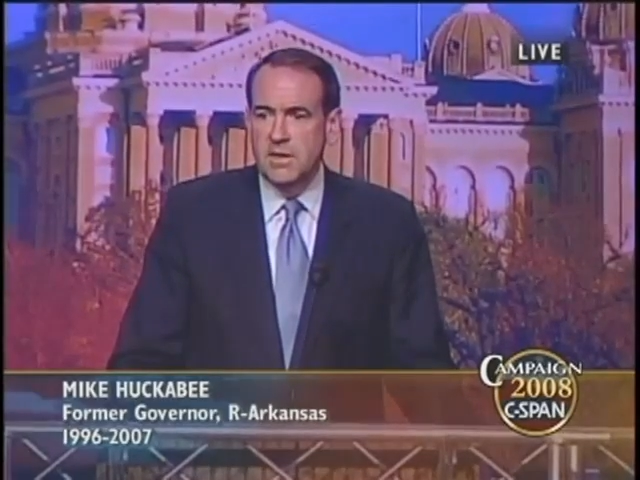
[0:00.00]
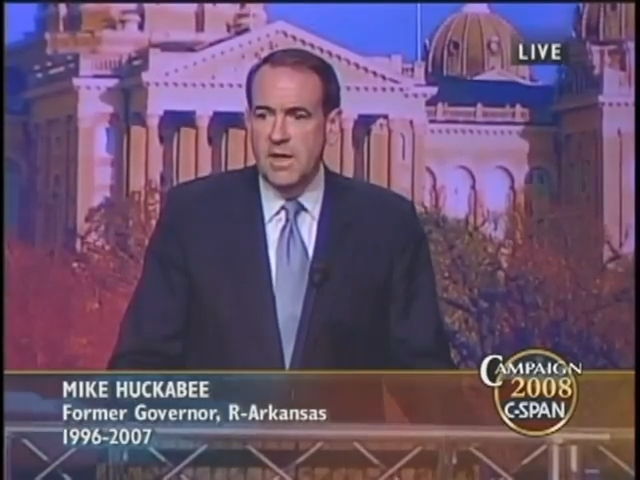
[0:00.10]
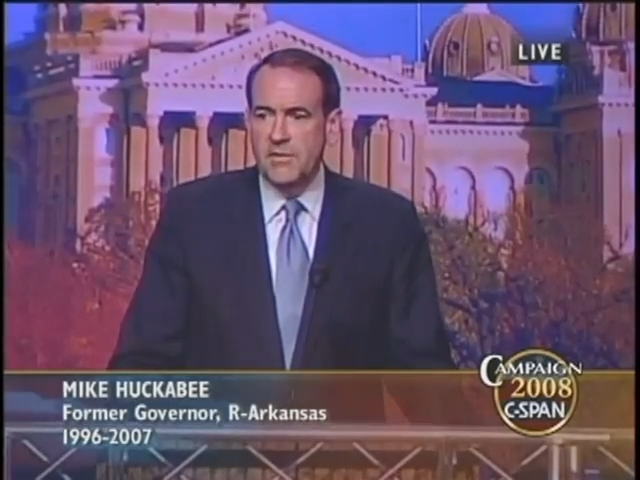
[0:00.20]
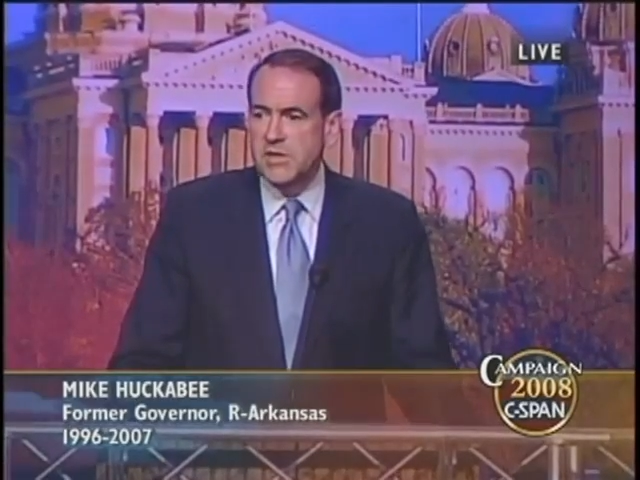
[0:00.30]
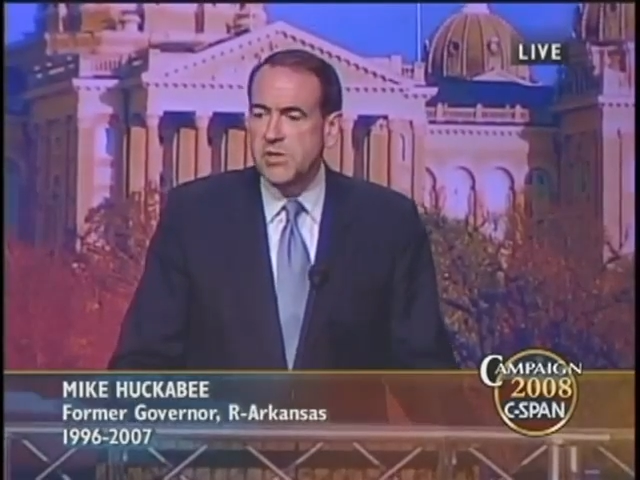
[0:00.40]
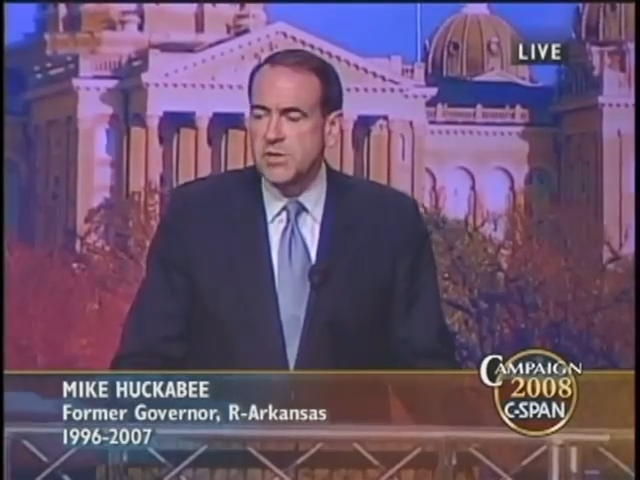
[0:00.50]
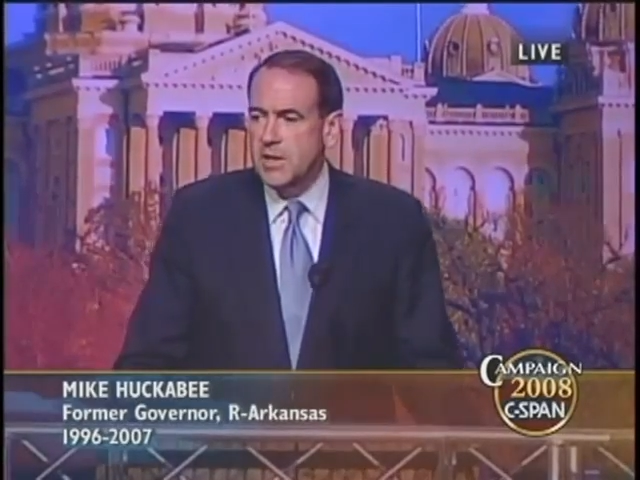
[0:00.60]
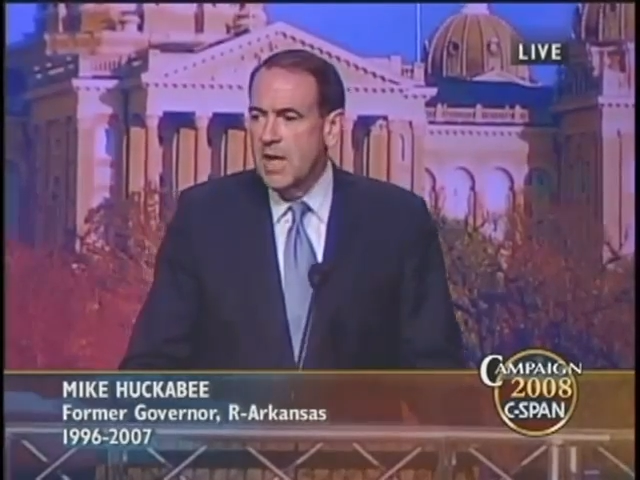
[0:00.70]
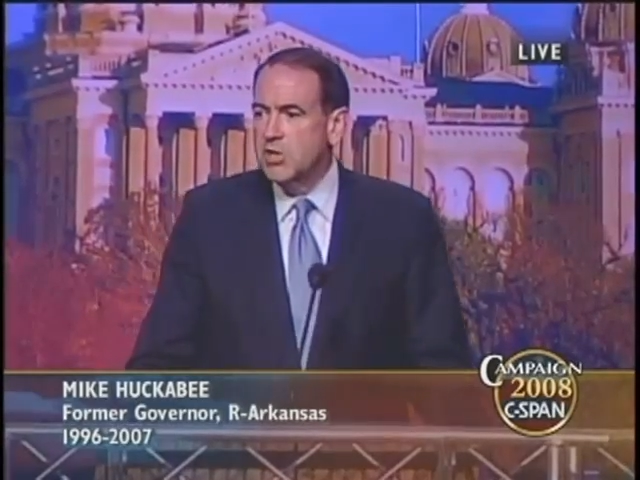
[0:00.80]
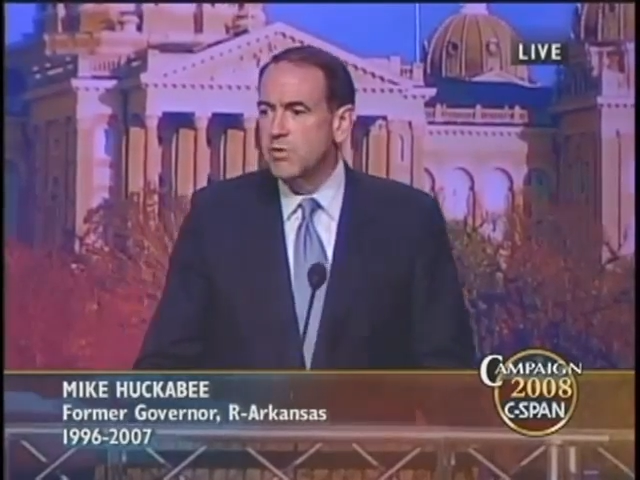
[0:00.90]
And this is a
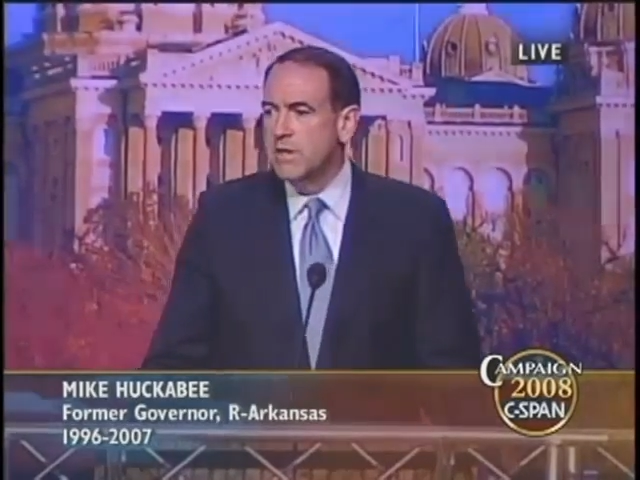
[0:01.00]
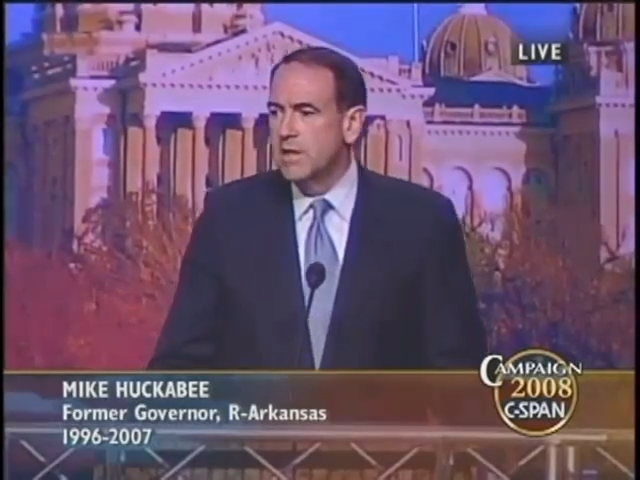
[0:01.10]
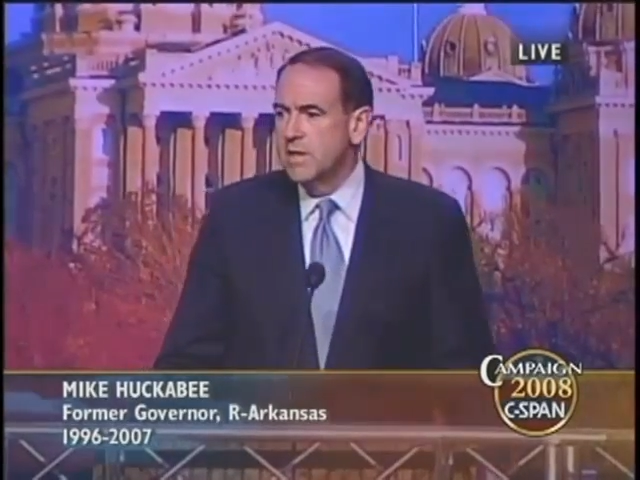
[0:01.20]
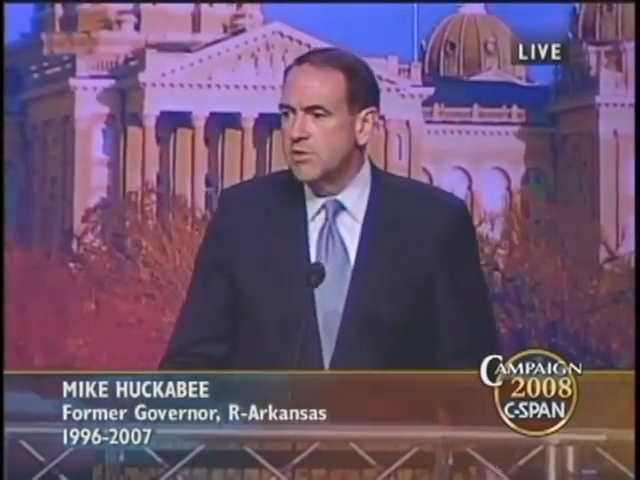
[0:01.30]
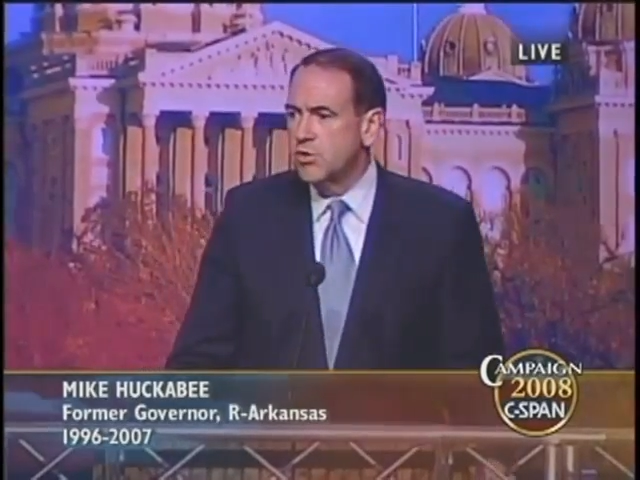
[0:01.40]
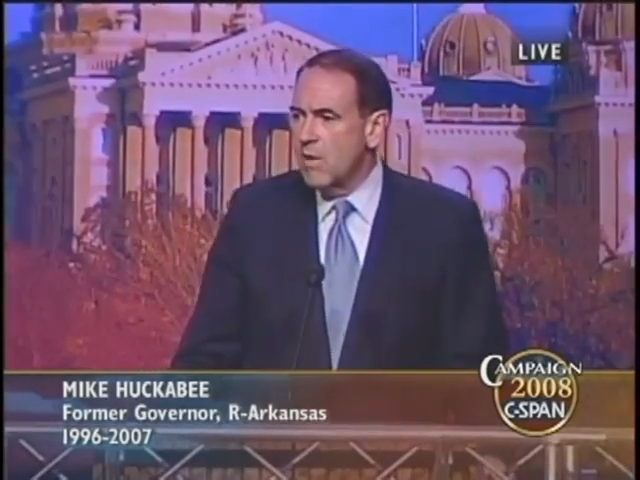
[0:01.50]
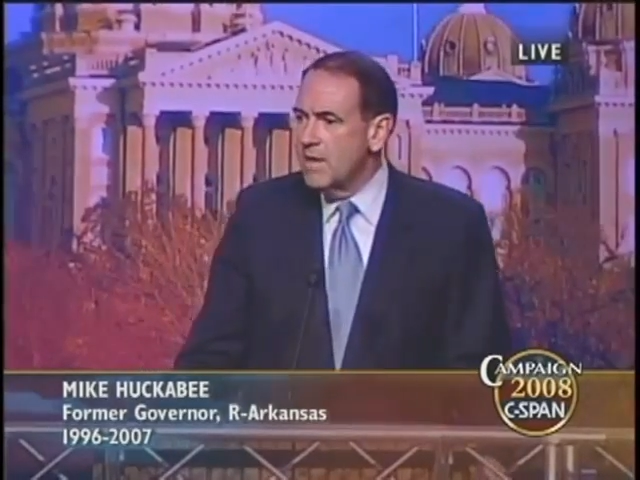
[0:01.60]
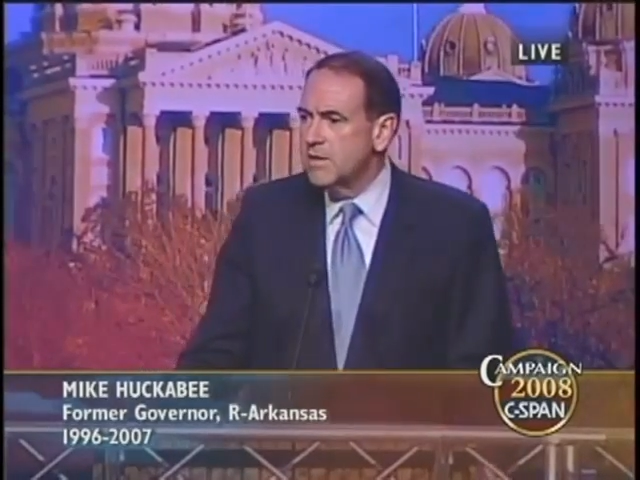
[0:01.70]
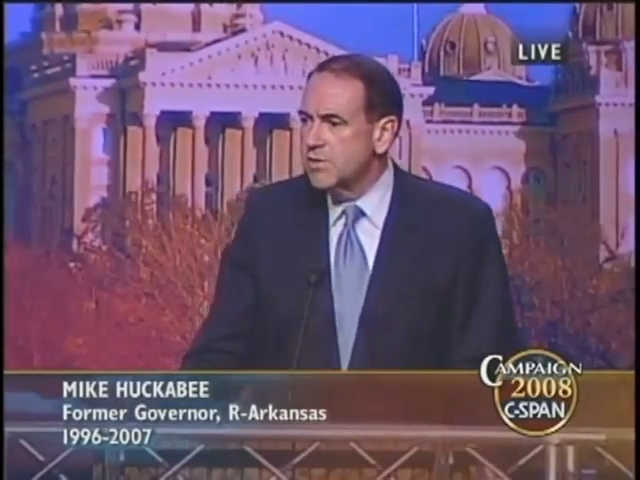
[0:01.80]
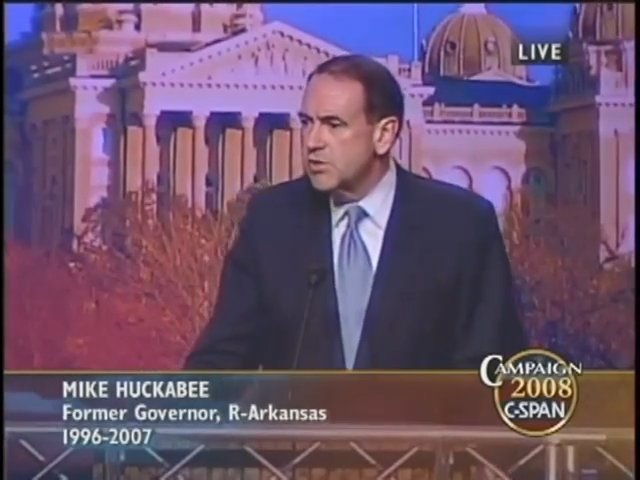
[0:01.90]
country that its
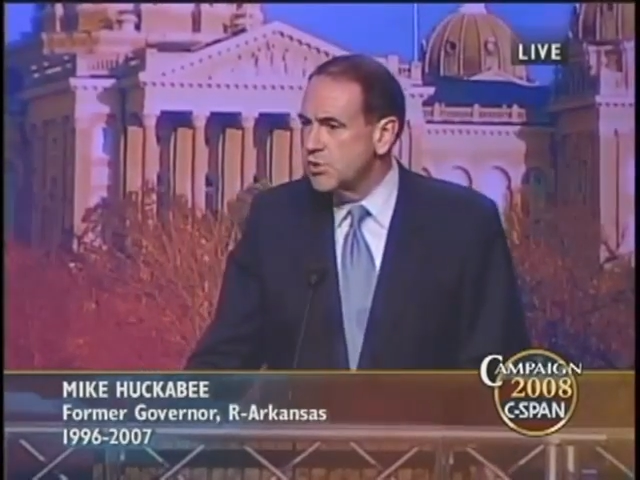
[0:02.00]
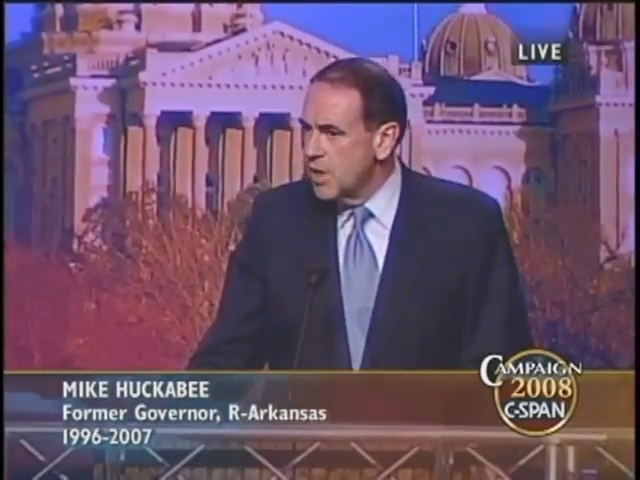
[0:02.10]
greatness is